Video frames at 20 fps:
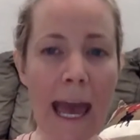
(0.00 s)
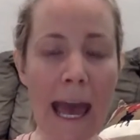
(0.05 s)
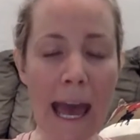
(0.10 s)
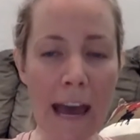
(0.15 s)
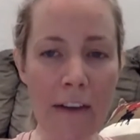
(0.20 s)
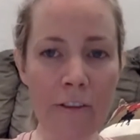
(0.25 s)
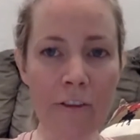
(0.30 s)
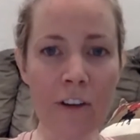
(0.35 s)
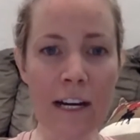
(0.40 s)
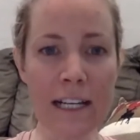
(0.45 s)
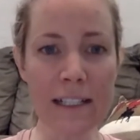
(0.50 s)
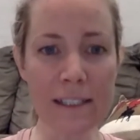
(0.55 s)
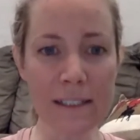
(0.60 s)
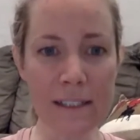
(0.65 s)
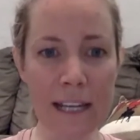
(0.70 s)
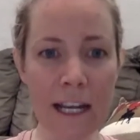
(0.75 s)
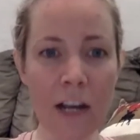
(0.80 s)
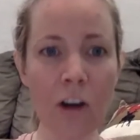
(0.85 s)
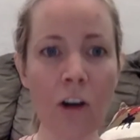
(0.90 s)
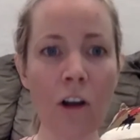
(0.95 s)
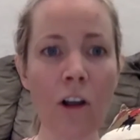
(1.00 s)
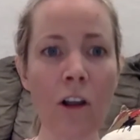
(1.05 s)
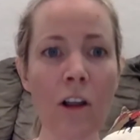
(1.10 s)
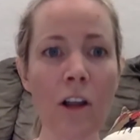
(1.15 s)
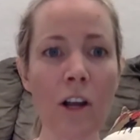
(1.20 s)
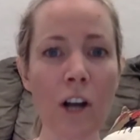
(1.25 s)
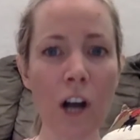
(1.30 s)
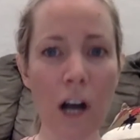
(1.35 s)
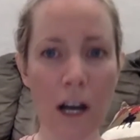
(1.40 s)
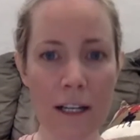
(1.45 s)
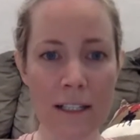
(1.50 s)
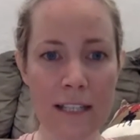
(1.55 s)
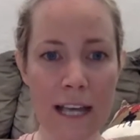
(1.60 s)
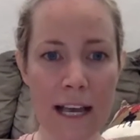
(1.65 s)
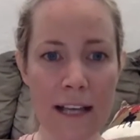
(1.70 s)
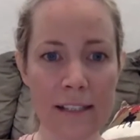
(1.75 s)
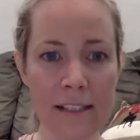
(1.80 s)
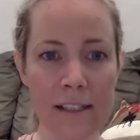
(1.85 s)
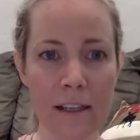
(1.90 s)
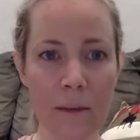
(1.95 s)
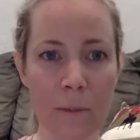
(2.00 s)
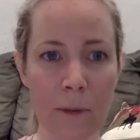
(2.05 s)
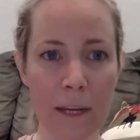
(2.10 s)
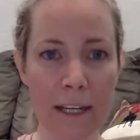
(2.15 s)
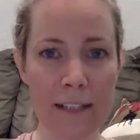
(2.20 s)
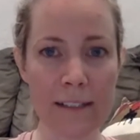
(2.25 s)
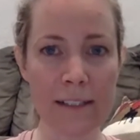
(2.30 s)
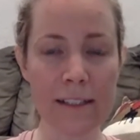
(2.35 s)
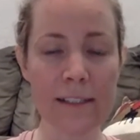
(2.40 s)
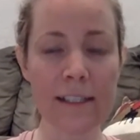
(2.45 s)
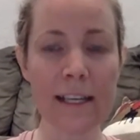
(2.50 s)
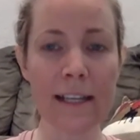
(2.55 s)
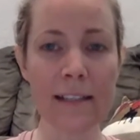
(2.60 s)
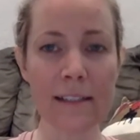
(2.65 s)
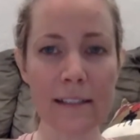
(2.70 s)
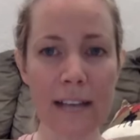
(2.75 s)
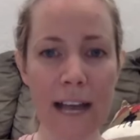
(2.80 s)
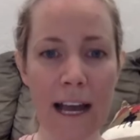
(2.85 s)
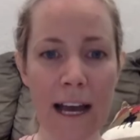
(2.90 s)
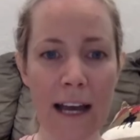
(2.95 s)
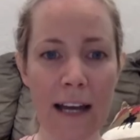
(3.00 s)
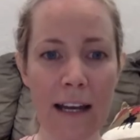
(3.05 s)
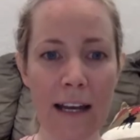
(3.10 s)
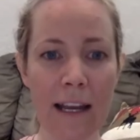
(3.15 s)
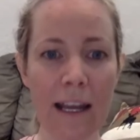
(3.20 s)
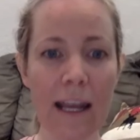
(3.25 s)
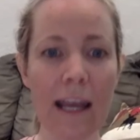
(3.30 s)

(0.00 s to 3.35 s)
every single contest that Plexus has had